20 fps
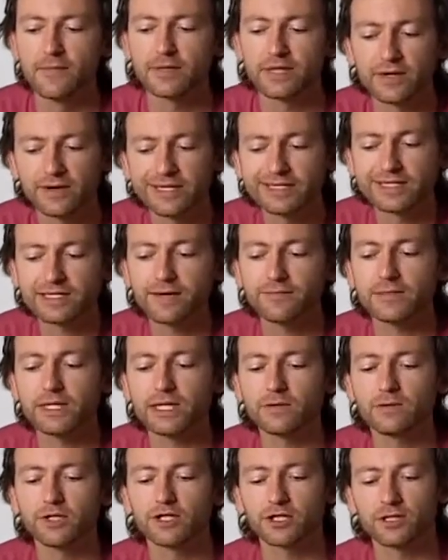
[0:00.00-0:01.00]
But there is
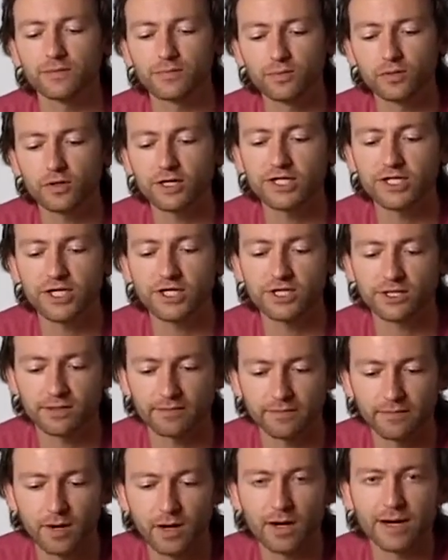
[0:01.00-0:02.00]
something which the
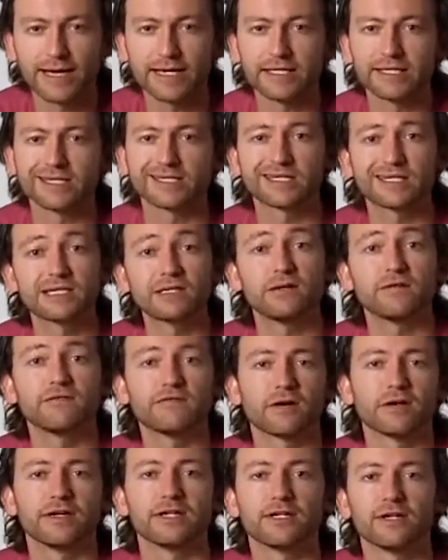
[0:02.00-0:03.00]
British mind is still
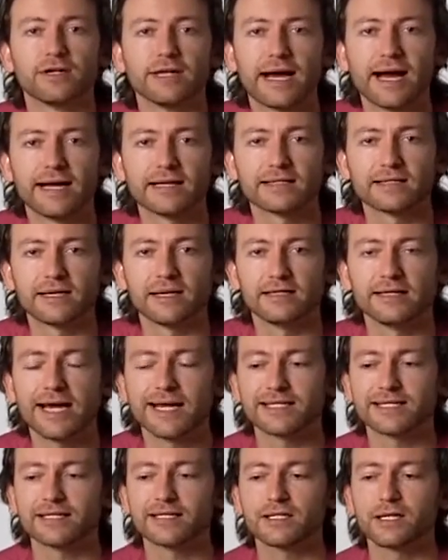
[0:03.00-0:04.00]
very good at, and
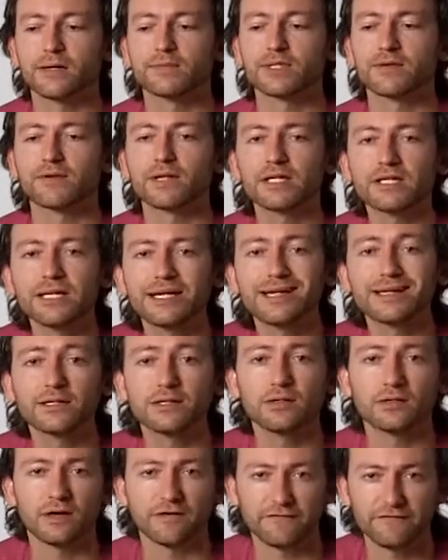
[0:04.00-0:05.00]
that's in terms of
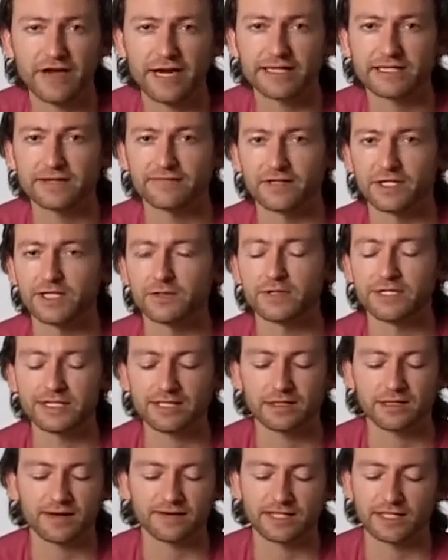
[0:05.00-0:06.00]
clinical effectiveness. We
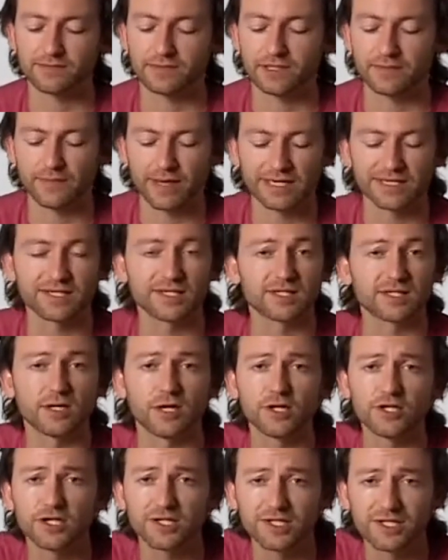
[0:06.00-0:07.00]
still have some of the best
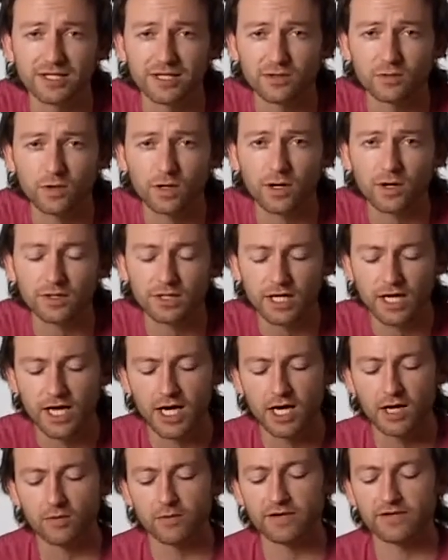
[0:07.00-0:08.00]
surgeons in the world.
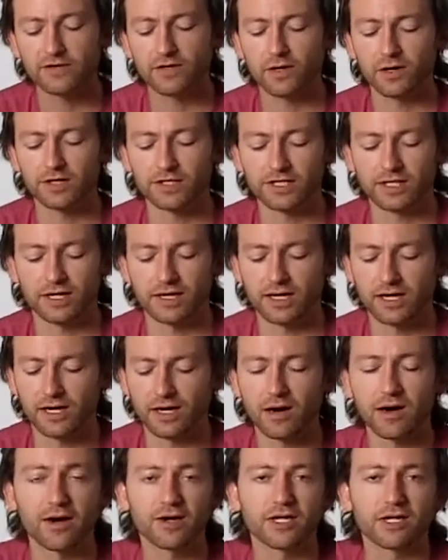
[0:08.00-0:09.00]
We've got
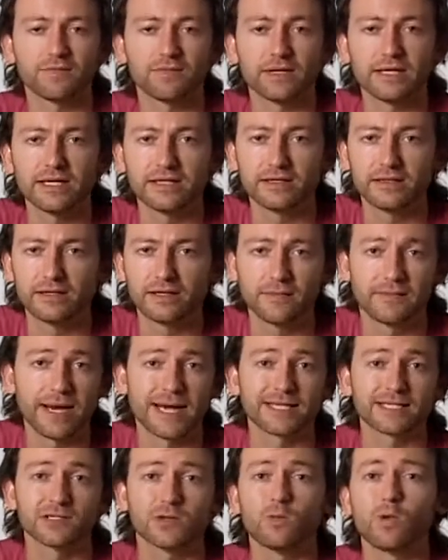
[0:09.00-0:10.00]
arguably the
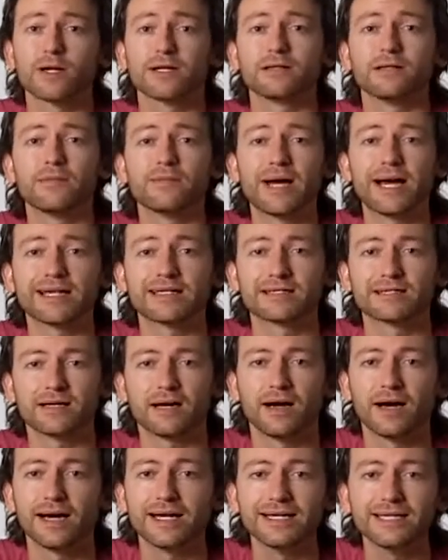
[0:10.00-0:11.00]
best or one of the
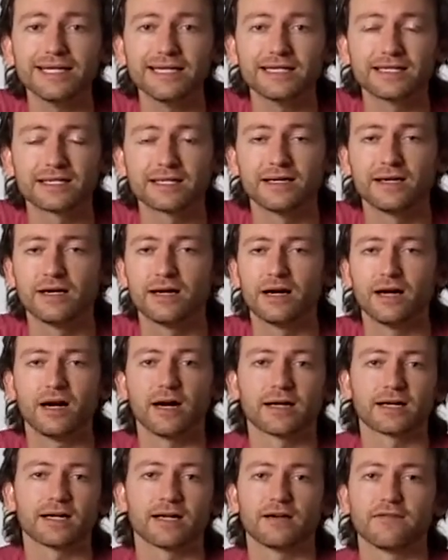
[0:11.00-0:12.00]
best elite
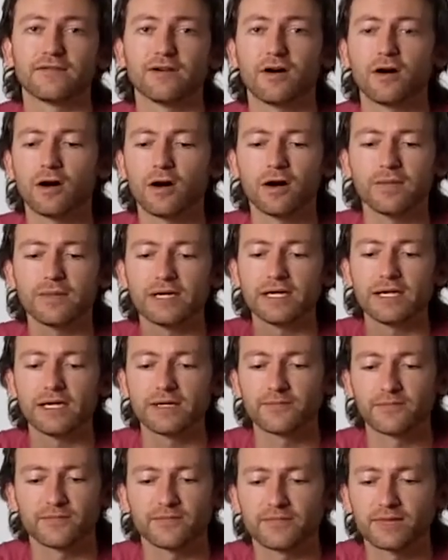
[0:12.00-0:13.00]
kind of
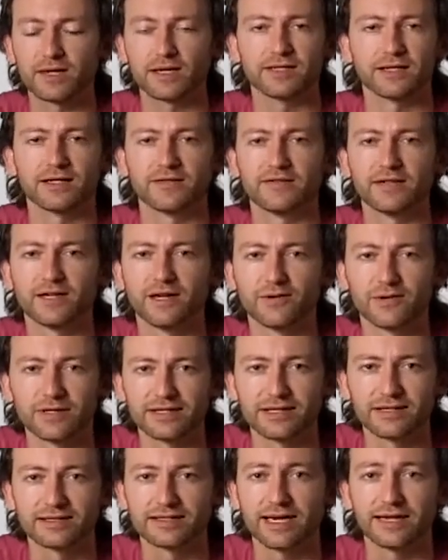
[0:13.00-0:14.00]
army, I don't even know
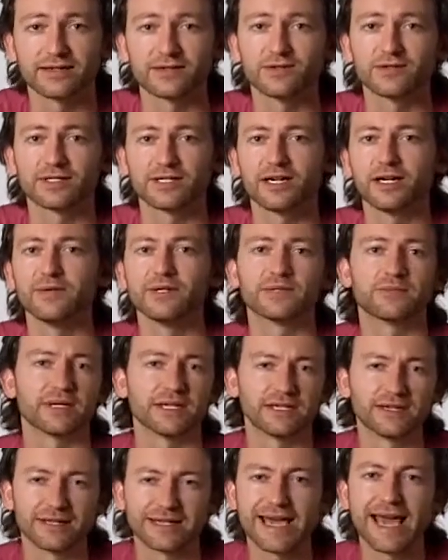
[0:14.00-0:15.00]
what the technical term is,
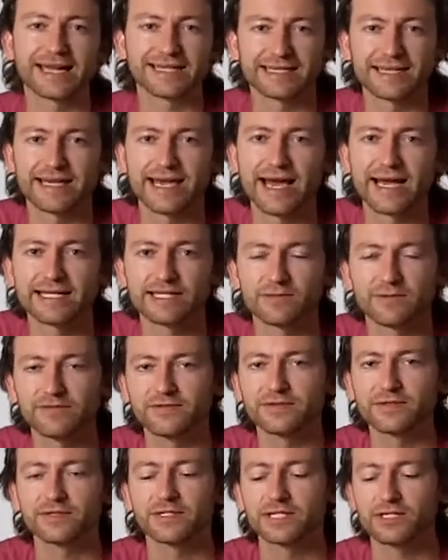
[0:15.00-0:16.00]
but you know, the SAS.
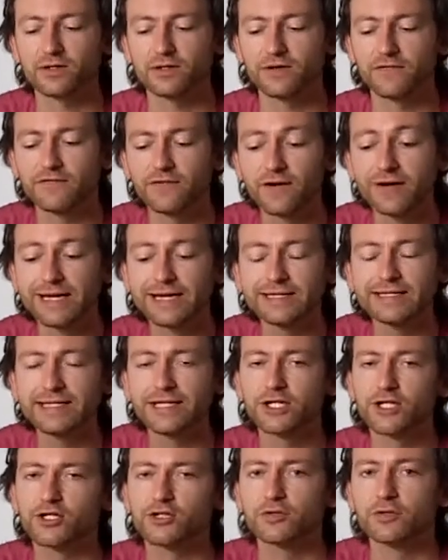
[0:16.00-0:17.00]
We've still got very
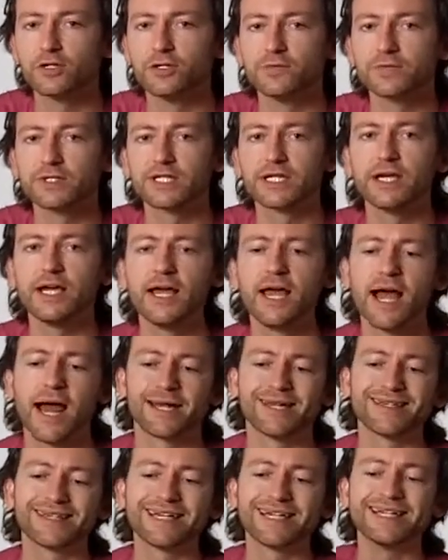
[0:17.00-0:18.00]
elite troops.
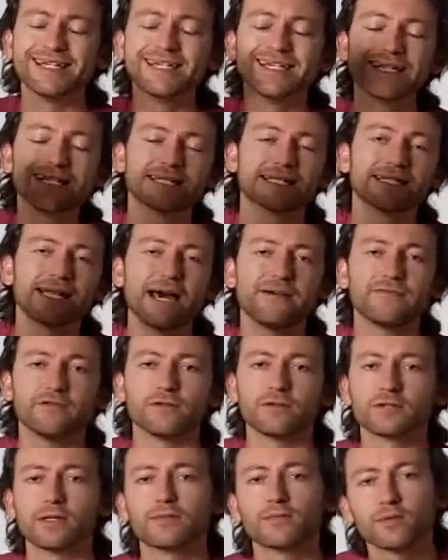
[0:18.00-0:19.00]
And at the elite
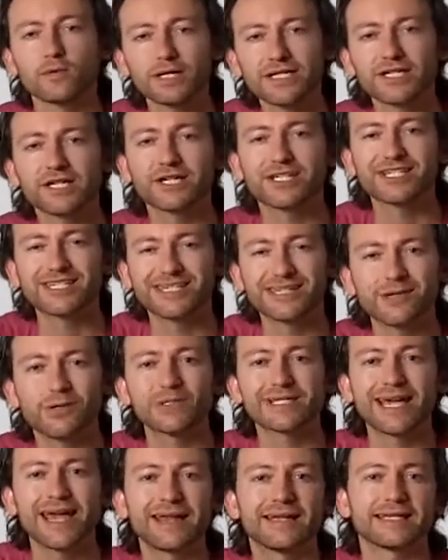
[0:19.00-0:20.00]
level, the British
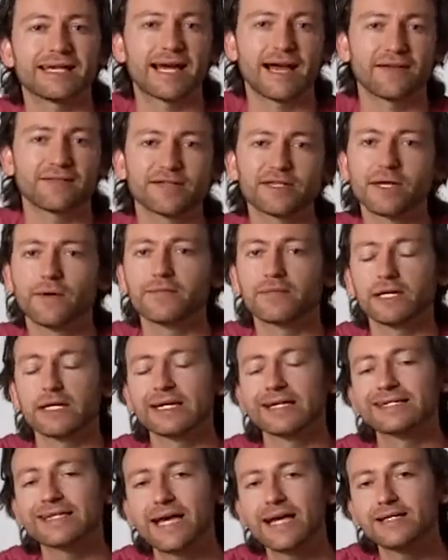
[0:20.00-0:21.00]
still tend to have
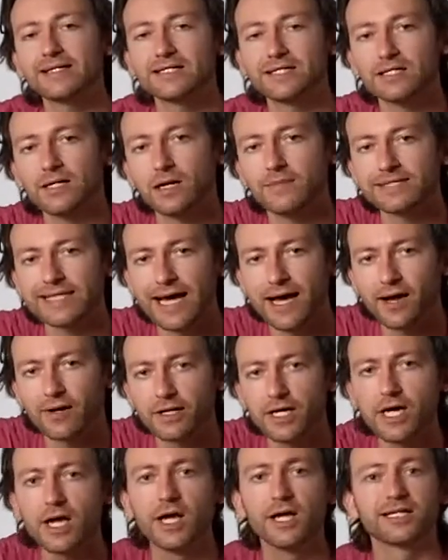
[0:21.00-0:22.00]
something, and it tends to come
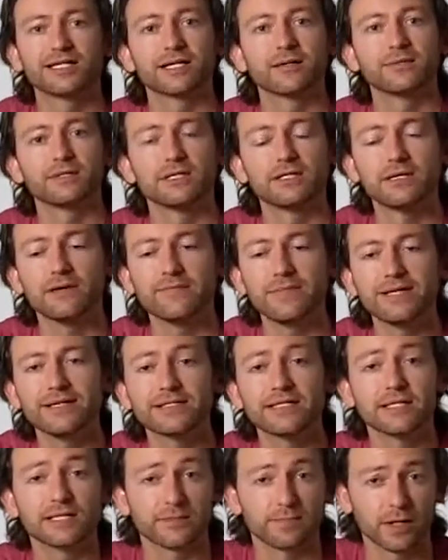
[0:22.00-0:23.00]
down to the
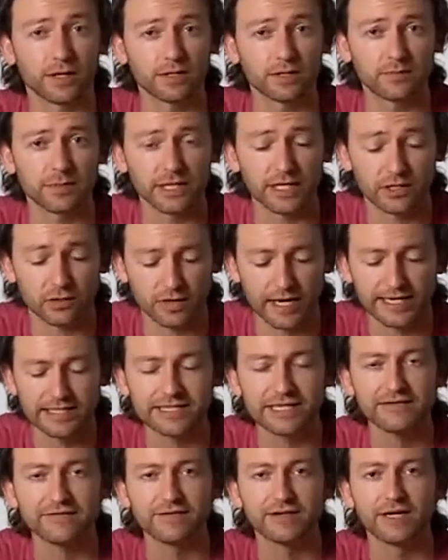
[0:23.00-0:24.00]
ability to both be
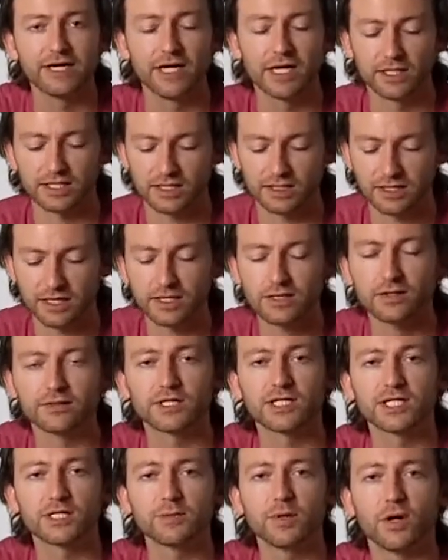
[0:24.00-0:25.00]
creative, to think
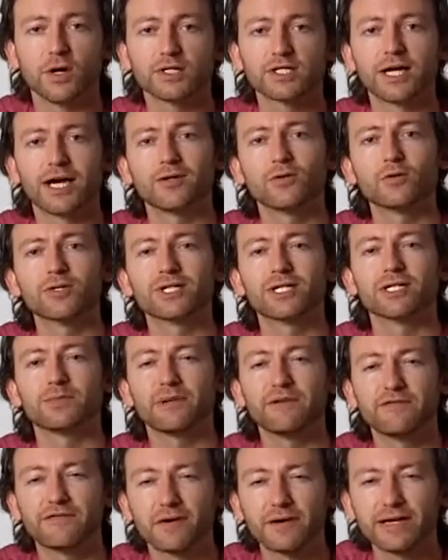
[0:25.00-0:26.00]
on the spot, and also
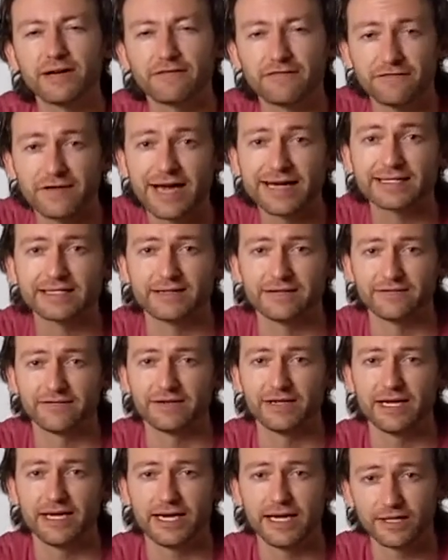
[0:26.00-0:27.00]
to be very
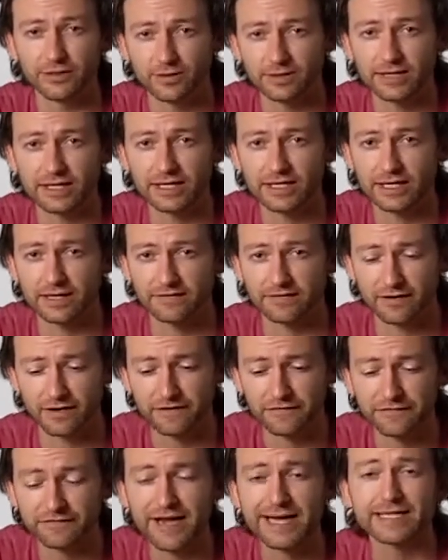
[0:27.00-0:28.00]
effective in your thinking,
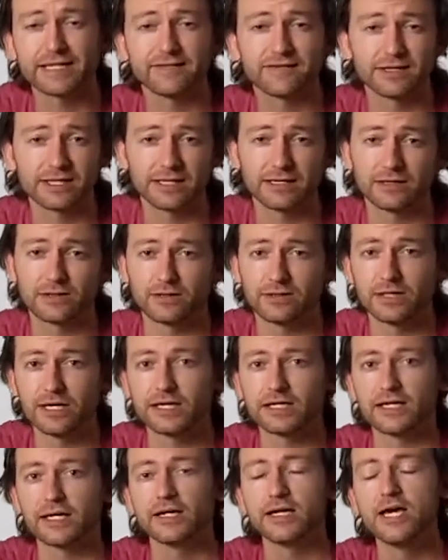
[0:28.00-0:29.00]
very effective clinical
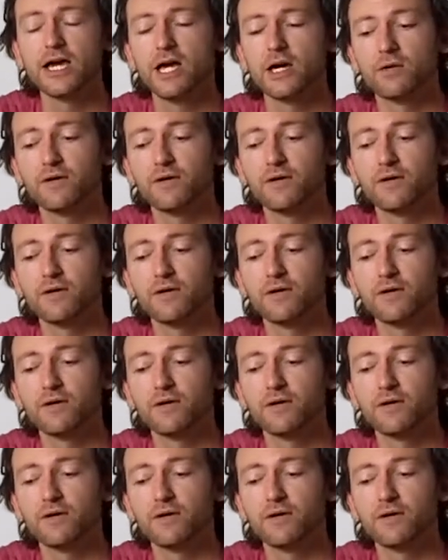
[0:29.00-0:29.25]
thinking.